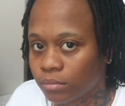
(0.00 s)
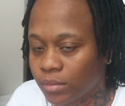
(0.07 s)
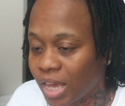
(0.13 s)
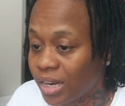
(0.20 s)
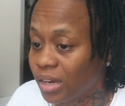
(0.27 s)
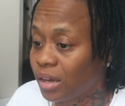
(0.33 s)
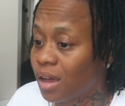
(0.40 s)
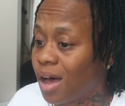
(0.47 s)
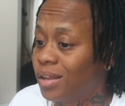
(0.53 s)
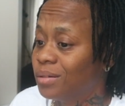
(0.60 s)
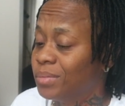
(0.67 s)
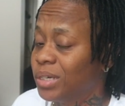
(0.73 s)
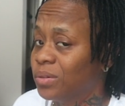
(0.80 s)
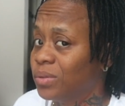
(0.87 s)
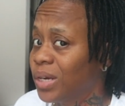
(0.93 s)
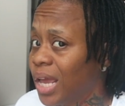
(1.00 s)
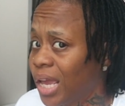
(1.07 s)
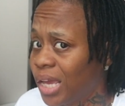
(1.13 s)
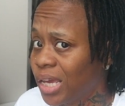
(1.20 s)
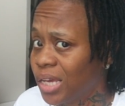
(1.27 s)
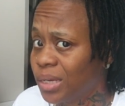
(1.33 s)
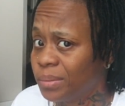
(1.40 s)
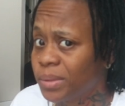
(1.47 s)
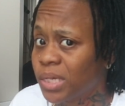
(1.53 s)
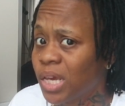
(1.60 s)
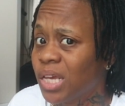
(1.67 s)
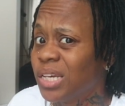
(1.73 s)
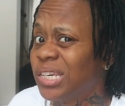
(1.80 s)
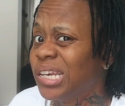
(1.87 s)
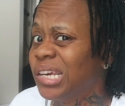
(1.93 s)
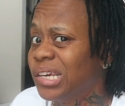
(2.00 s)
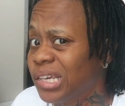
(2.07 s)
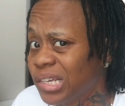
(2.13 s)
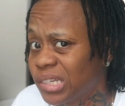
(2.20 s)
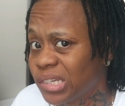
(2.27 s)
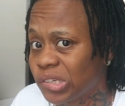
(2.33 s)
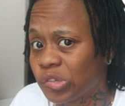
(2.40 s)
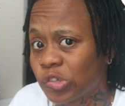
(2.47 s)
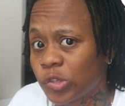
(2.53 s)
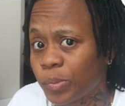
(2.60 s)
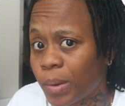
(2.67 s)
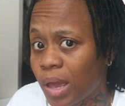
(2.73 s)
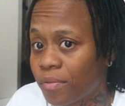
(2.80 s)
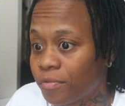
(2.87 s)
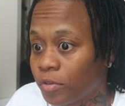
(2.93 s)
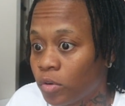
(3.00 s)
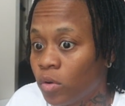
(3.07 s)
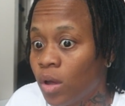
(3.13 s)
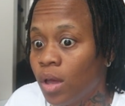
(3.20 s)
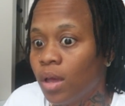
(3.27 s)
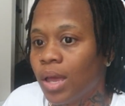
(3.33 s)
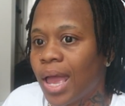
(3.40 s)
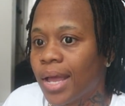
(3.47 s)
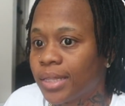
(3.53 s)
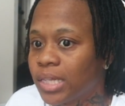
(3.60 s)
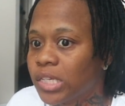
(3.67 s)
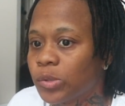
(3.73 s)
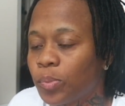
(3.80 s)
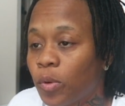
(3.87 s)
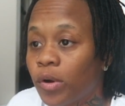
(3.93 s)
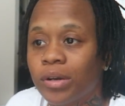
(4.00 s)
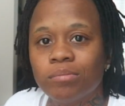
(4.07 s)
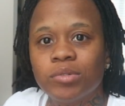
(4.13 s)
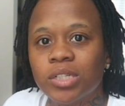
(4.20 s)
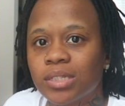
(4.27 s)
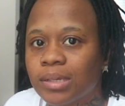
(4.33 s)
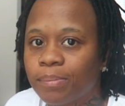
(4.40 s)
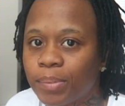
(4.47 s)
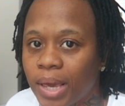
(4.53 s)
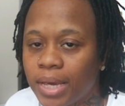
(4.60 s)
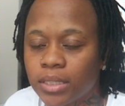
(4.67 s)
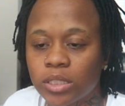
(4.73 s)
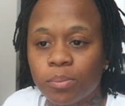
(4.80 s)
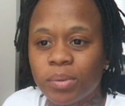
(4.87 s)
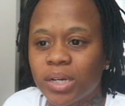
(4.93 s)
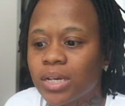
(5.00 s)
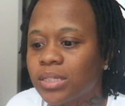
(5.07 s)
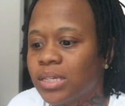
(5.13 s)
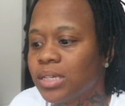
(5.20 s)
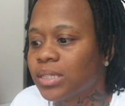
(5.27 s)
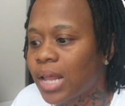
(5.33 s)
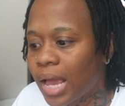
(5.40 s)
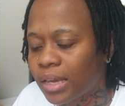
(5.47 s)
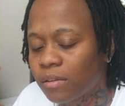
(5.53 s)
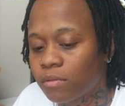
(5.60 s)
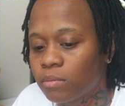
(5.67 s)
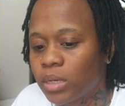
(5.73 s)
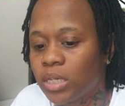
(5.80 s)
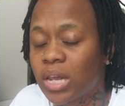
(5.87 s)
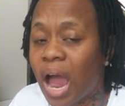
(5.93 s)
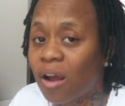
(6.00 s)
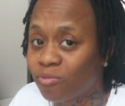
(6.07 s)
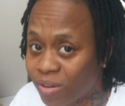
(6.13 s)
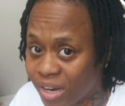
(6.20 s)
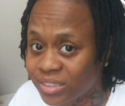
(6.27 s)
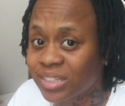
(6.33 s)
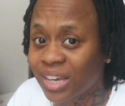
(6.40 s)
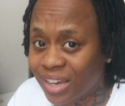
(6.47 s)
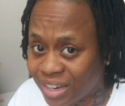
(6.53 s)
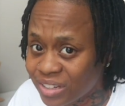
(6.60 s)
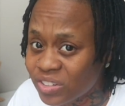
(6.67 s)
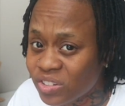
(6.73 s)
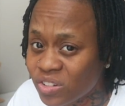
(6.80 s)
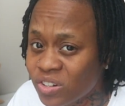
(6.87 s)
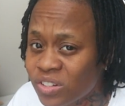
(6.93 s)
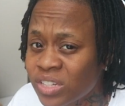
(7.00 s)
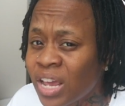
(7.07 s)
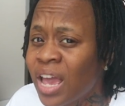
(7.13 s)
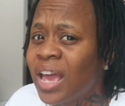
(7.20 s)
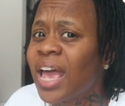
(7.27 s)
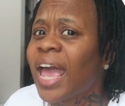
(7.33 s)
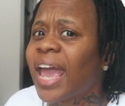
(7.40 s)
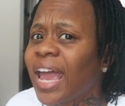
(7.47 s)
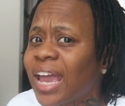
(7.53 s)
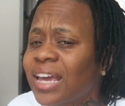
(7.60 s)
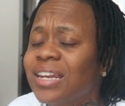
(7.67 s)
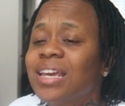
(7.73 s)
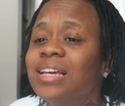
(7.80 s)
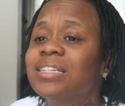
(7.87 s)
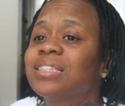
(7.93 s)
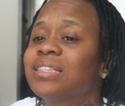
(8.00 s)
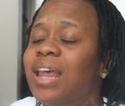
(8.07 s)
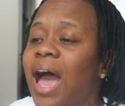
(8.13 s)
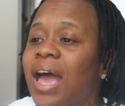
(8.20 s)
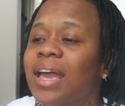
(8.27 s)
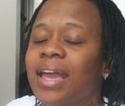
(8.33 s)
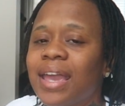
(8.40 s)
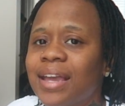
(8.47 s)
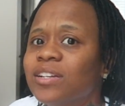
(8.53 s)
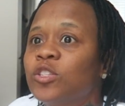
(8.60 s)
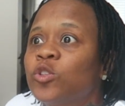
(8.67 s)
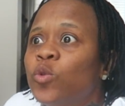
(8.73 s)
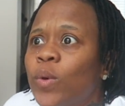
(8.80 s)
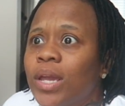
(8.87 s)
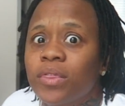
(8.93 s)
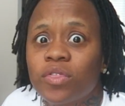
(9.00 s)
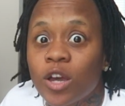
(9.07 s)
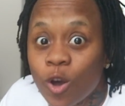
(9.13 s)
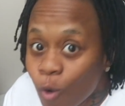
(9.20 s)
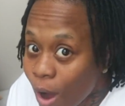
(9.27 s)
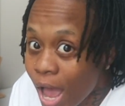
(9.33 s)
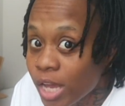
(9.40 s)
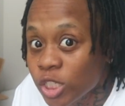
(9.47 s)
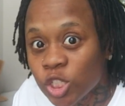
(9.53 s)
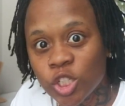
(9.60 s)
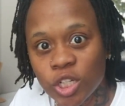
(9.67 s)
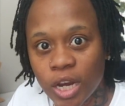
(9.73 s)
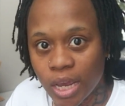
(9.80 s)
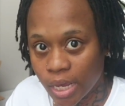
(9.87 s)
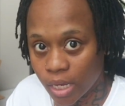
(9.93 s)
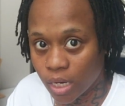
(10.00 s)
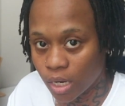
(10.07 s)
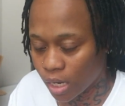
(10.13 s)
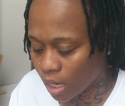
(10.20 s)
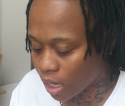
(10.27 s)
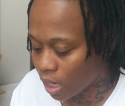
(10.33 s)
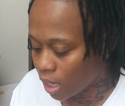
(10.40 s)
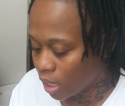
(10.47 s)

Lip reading: I didn't call him no names, didn't get disrespectful. At this point, I'm just impatient because he's not giving me direct answers and he's not answering the question.